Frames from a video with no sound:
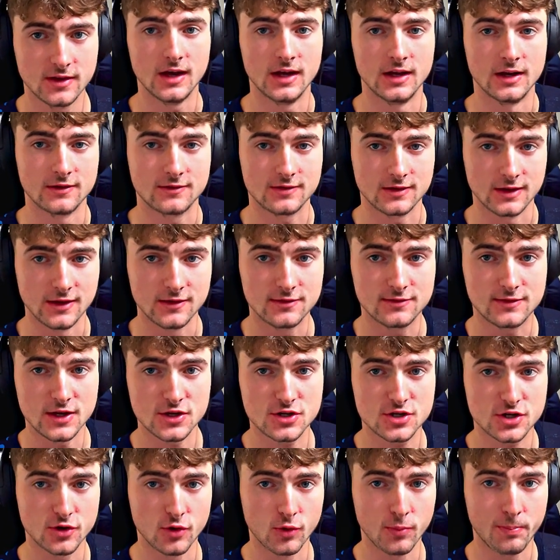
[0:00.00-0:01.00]
and it's an
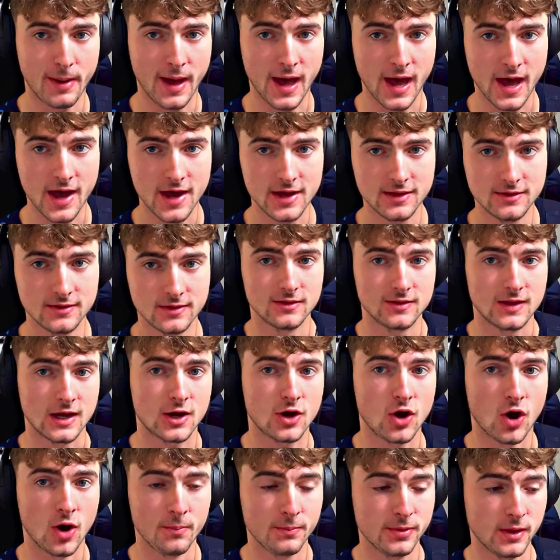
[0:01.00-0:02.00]
additional pad that
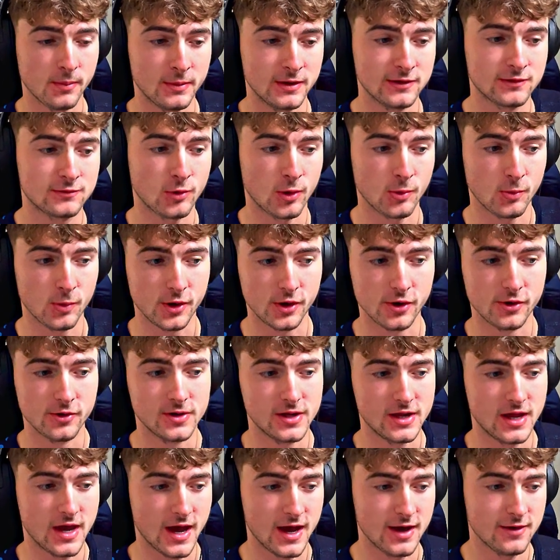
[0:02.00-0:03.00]
complements what we
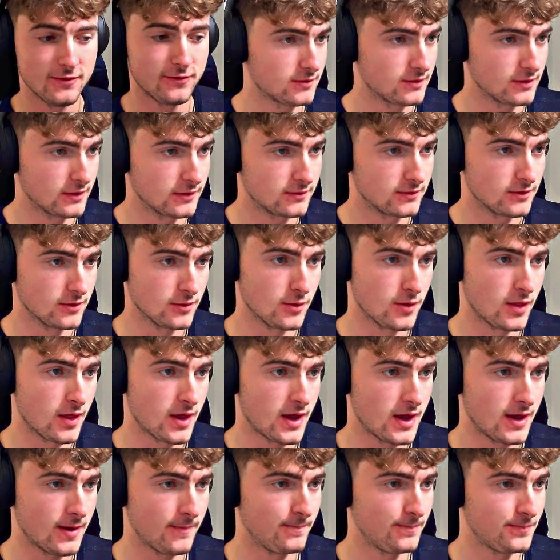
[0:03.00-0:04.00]
already have. So let's do
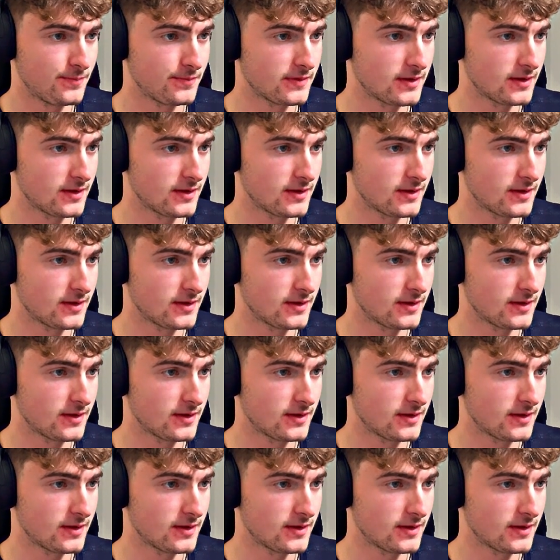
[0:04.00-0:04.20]
that.